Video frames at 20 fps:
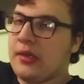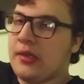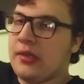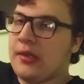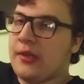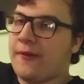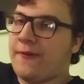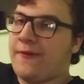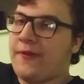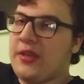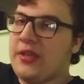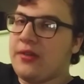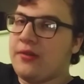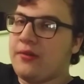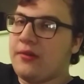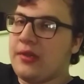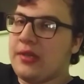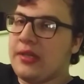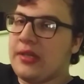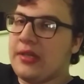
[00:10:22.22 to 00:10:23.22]
The
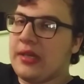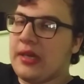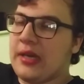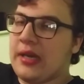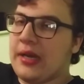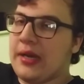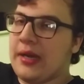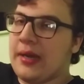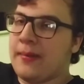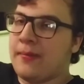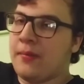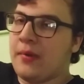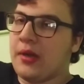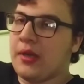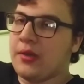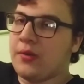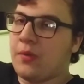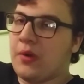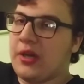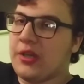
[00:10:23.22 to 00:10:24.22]
video I'm
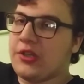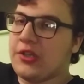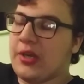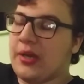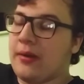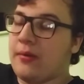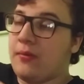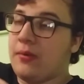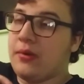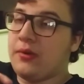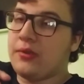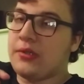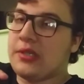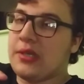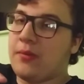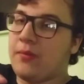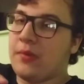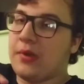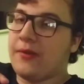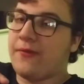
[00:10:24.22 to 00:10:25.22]
watching, I won't say
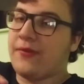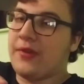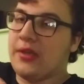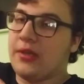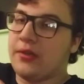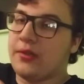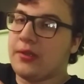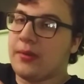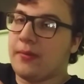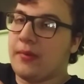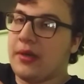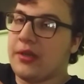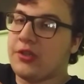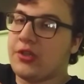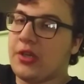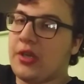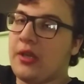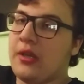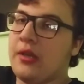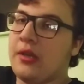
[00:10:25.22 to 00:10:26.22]
what videos I'm
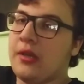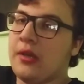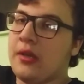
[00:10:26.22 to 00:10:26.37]
watching,